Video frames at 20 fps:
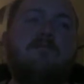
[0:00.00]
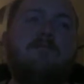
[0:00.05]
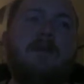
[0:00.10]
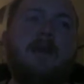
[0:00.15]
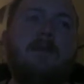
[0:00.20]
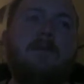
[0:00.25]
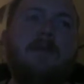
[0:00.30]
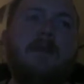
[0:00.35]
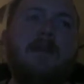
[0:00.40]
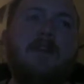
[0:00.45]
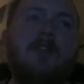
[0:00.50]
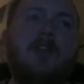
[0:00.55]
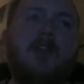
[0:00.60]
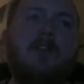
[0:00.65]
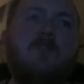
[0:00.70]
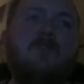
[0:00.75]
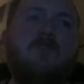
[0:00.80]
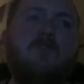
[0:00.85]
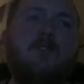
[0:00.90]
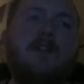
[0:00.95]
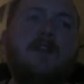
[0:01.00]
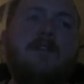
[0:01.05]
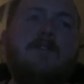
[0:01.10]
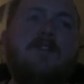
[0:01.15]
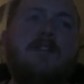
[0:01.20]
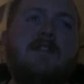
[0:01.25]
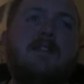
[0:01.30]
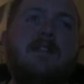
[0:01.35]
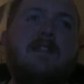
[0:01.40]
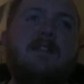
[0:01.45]
power play goal, 20th
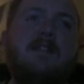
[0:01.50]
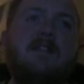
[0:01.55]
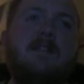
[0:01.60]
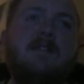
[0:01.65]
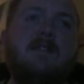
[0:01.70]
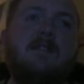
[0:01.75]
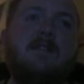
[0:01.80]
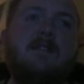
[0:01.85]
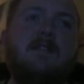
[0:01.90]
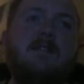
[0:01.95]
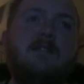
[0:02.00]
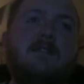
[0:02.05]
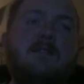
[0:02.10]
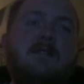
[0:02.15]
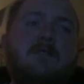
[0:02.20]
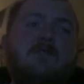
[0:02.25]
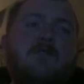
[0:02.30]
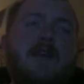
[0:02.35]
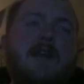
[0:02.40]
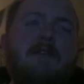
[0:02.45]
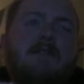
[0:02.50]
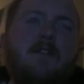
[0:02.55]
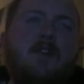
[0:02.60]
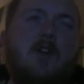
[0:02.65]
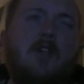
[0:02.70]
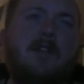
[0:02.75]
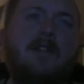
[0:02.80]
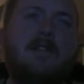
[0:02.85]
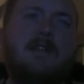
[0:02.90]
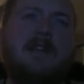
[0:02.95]

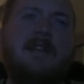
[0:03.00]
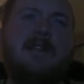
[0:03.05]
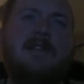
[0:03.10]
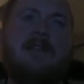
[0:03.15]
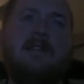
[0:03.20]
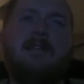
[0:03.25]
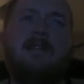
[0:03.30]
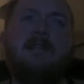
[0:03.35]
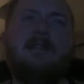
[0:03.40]
goal of the season.